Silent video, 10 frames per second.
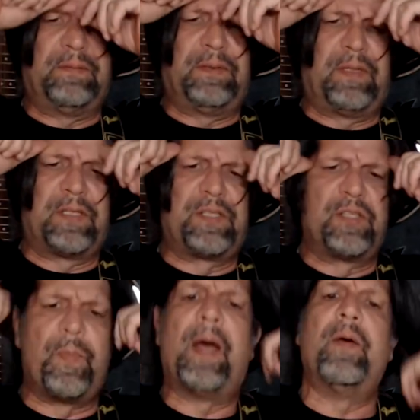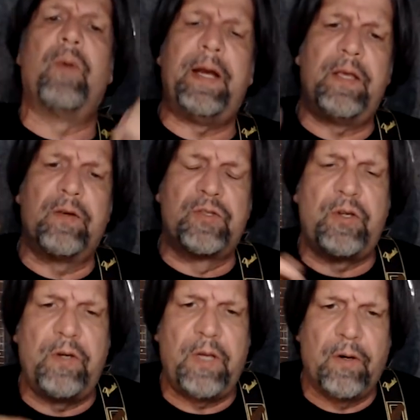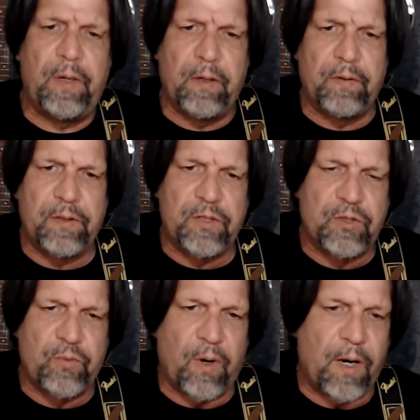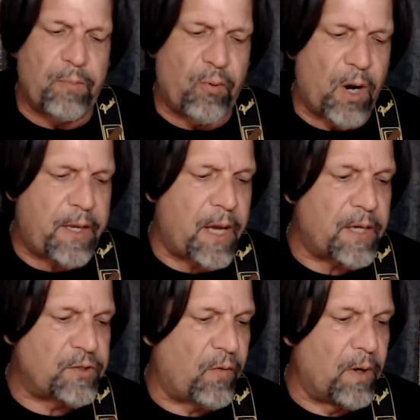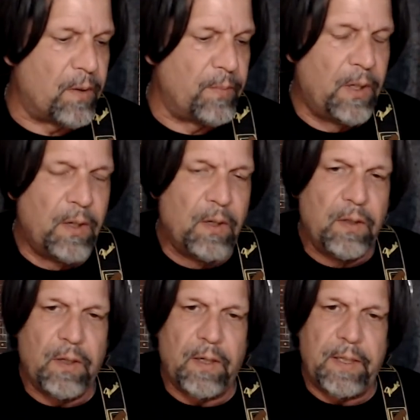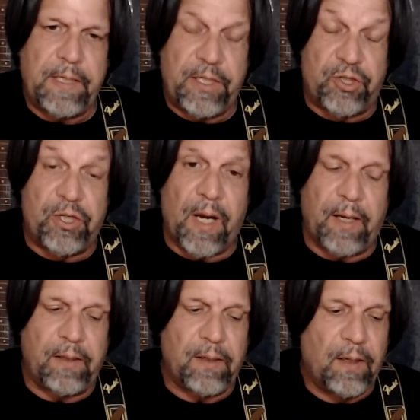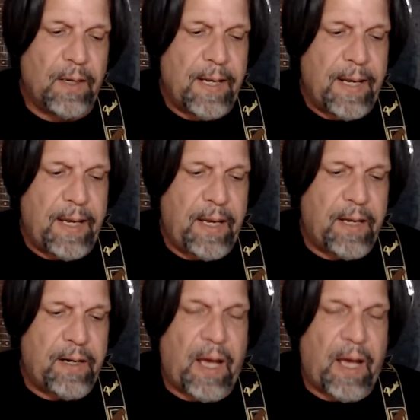This is my radio studio here. This is where I broadcast from each night, and I